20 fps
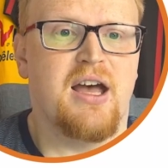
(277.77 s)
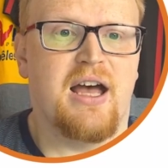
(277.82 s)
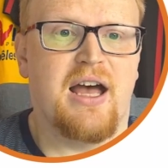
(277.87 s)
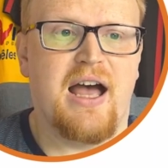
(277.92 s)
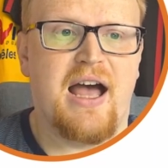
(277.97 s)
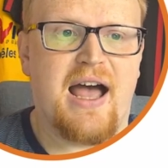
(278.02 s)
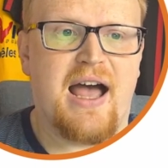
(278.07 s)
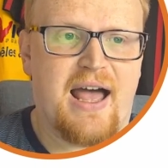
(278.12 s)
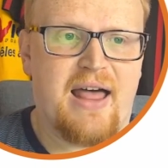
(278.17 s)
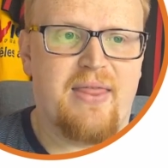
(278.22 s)

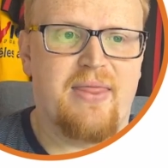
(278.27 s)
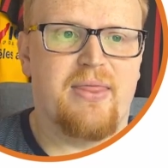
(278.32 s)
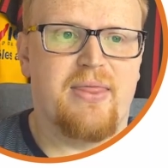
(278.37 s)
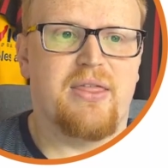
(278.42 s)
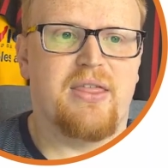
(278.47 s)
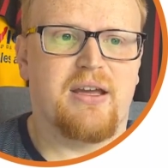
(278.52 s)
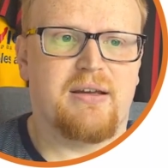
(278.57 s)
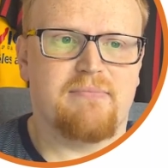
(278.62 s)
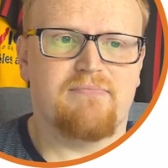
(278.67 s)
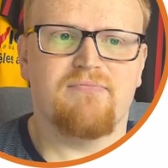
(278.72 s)

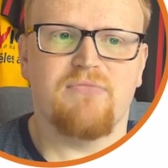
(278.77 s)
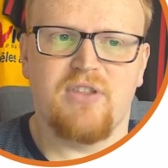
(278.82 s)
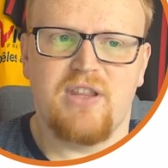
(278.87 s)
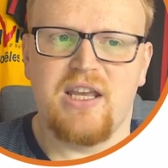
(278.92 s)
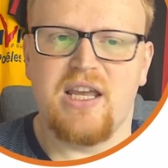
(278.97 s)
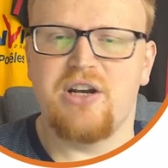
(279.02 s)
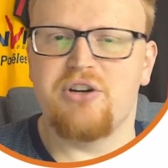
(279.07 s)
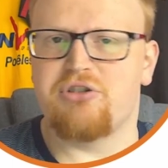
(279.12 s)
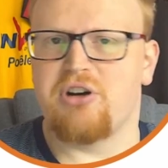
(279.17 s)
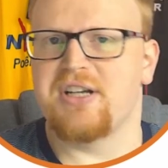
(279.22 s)
And the
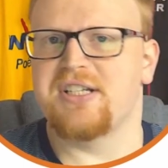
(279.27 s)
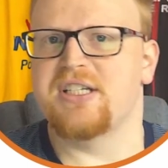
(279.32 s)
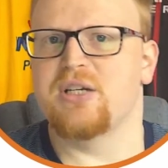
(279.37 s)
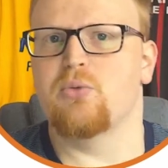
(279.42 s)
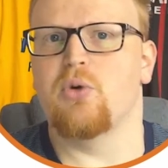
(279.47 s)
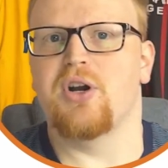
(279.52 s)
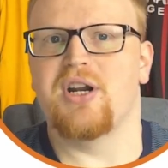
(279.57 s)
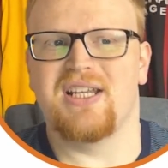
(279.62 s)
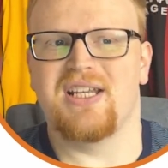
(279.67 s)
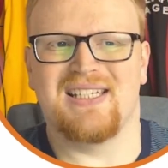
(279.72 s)
interesting
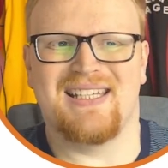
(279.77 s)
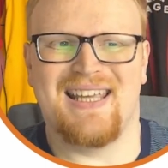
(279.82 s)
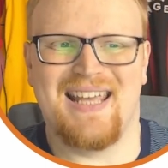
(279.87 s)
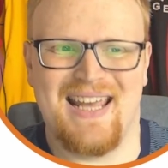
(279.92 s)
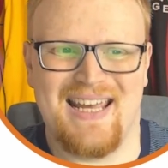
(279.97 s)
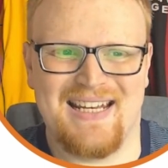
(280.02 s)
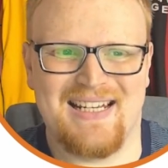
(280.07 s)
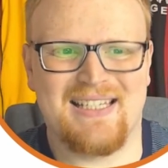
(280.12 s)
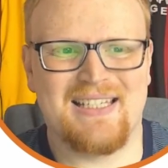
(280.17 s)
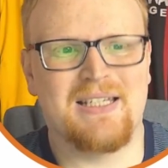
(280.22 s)
one is
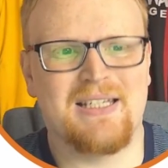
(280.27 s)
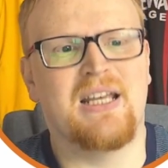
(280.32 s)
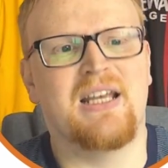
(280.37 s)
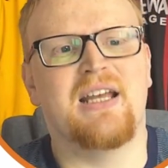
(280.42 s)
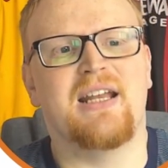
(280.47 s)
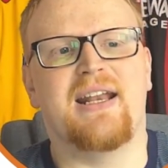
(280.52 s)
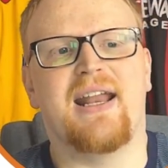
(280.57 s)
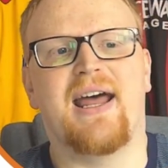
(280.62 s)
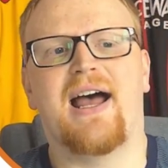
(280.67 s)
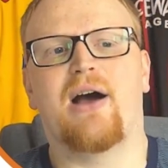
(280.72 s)
kits.
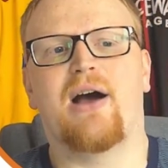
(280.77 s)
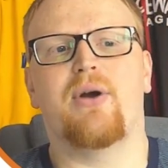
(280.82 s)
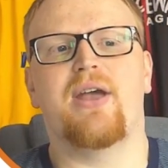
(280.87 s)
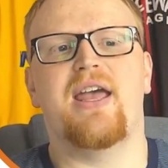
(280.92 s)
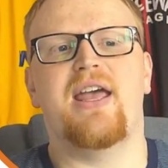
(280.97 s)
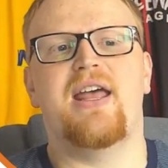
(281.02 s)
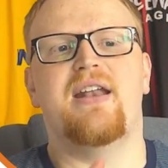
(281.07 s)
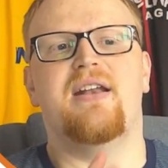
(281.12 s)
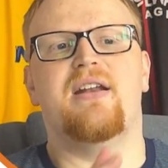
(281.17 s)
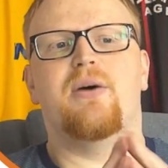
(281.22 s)
Now,
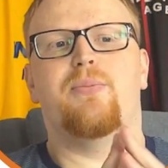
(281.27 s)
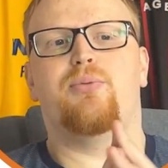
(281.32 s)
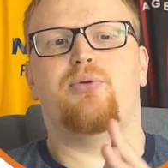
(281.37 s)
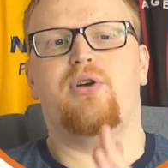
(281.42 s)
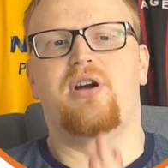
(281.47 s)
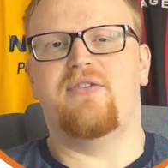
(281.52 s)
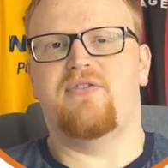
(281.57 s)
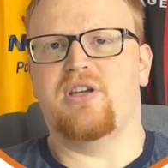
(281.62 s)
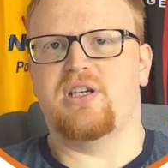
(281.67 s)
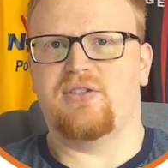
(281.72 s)
in a
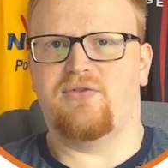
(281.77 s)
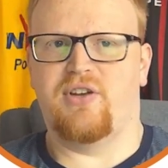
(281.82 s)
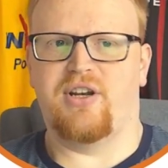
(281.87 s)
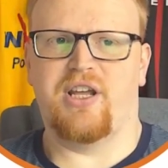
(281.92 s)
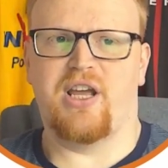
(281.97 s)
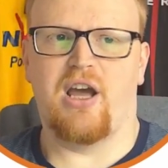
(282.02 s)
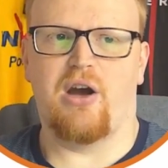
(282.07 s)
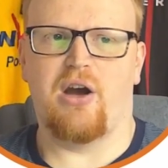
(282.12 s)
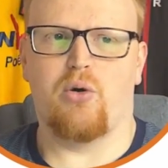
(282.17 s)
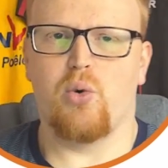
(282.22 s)
previous
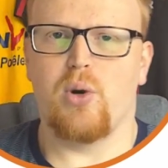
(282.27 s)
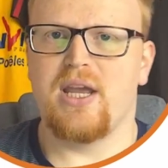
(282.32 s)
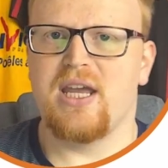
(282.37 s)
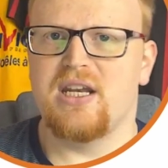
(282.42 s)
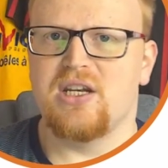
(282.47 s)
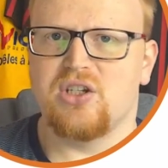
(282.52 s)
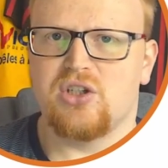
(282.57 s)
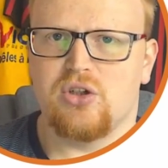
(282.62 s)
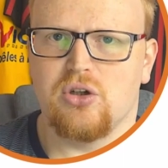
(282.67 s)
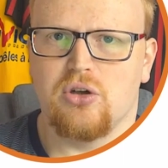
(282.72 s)
video, we
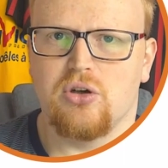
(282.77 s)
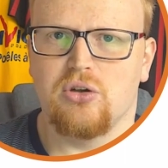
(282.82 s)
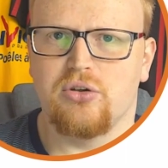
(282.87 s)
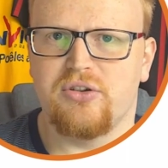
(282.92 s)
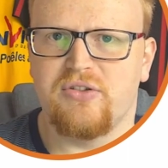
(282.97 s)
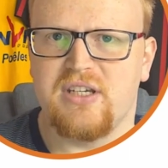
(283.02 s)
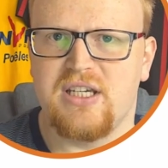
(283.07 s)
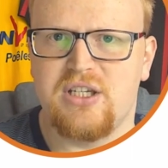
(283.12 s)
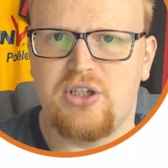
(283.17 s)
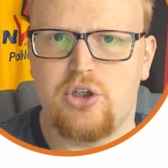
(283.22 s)
installed
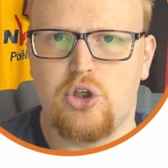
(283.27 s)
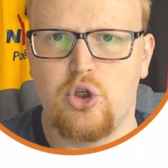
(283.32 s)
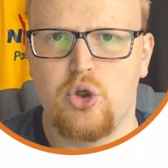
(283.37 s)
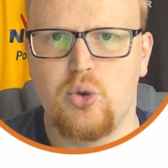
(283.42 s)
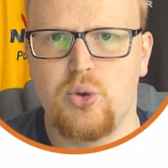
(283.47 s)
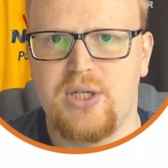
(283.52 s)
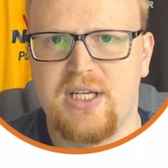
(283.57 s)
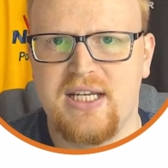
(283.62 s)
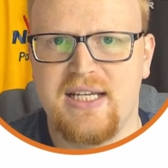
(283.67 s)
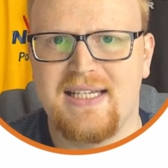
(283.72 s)
the
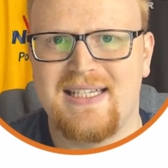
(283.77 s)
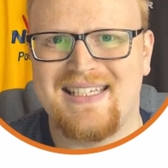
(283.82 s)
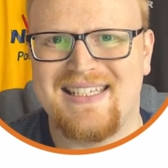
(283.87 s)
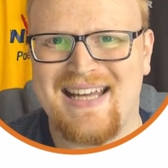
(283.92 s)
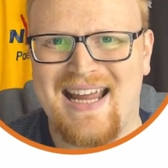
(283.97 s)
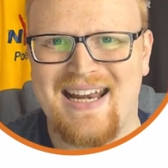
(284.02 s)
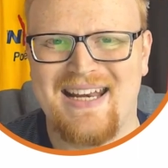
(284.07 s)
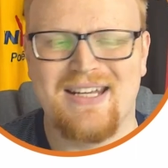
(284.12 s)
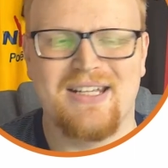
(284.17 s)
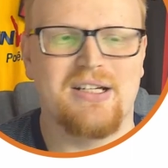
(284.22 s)
2D
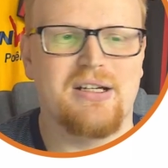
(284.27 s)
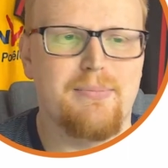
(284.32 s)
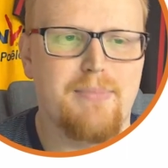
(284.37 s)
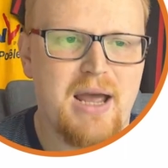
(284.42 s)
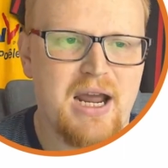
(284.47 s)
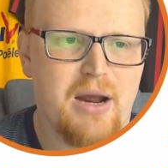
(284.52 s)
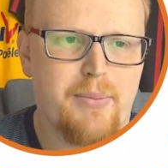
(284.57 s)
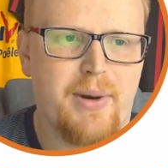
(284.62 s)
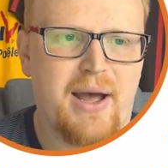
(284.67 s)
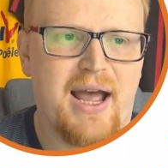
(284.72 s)
standard
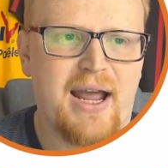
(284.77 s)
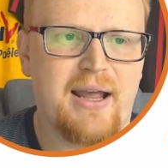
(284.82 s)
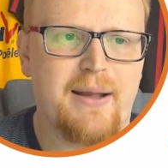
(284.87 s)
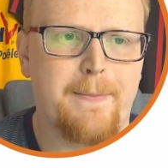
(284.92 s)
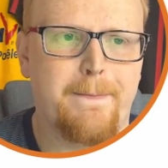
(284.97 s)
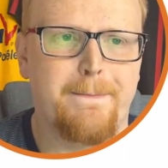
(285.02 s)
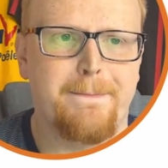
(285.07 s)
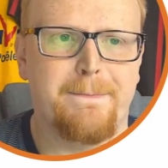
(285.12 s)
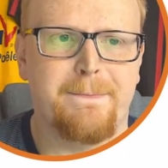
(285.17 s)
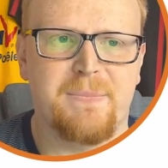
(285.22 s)
mega pack,
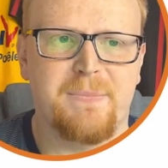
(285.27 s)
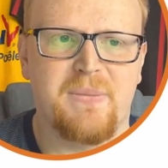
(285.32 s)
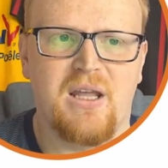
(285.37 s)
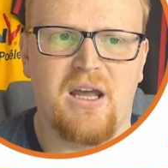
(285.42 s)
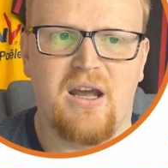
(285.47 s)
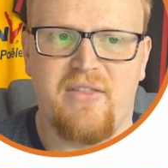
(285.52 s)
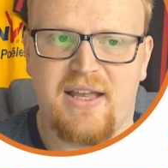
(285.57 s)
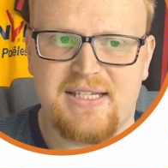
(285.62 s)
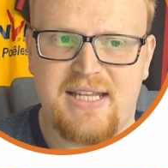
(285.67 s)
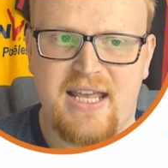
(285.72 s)
and
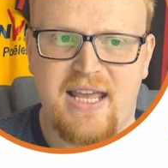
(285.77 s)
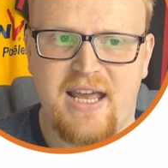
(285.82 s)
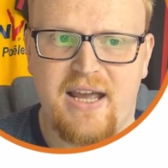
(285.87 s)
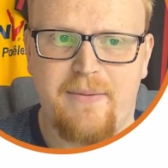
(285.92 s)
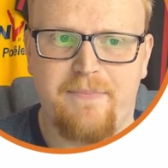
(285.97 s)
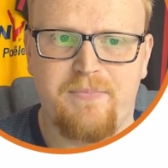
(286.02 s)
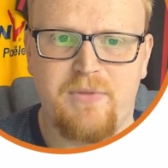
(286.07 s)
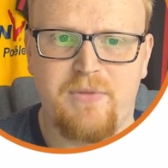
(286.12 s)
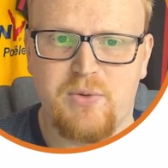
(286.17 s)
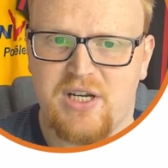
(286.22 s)
that's here.
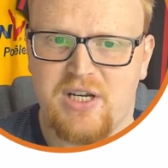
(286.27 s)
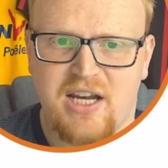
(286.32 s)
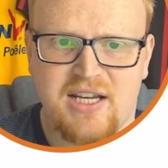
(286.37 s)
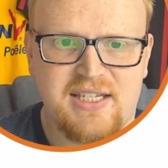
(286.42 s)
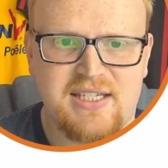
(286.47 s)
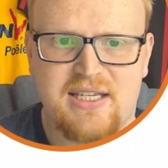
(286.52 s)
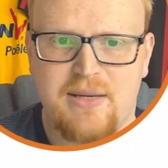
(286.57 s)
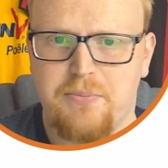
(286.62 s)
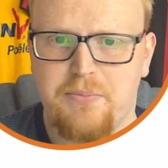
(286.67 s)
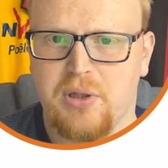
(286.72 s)
It was a nice simple